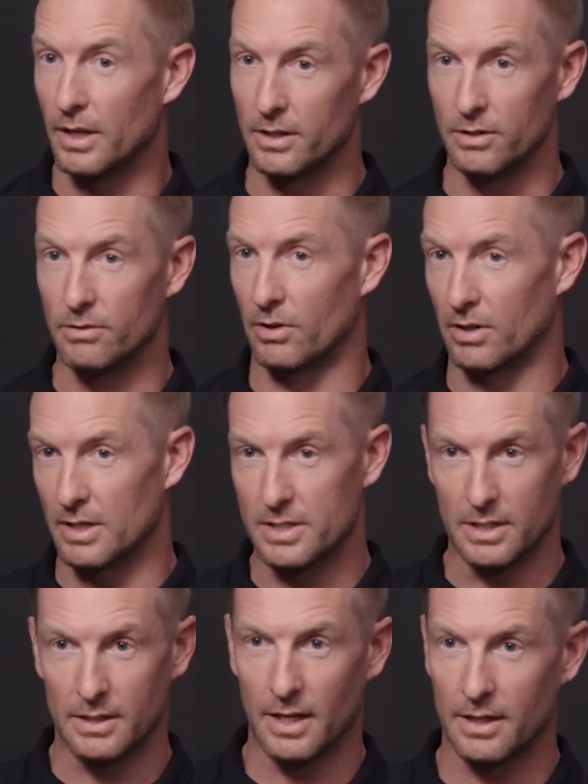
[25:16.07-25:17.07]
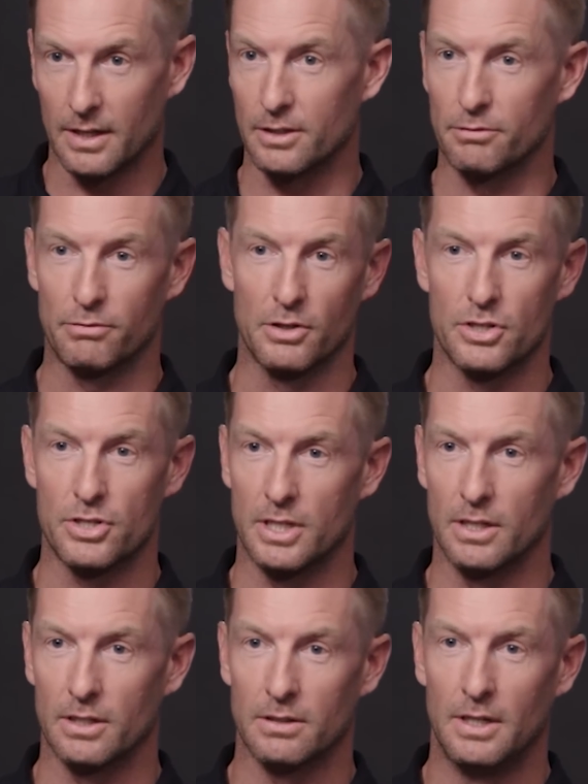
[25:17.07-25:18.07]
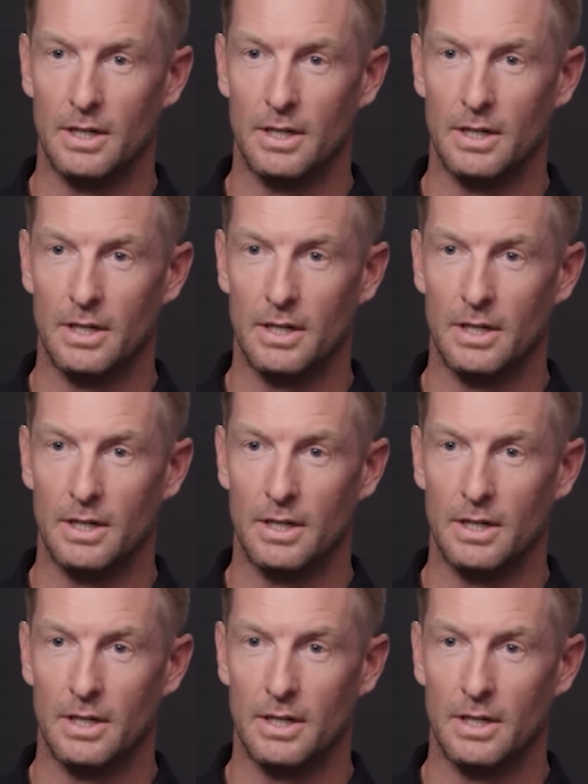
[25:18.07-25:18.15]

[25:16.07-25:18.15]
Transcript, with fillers: And you've already seen that in your first year.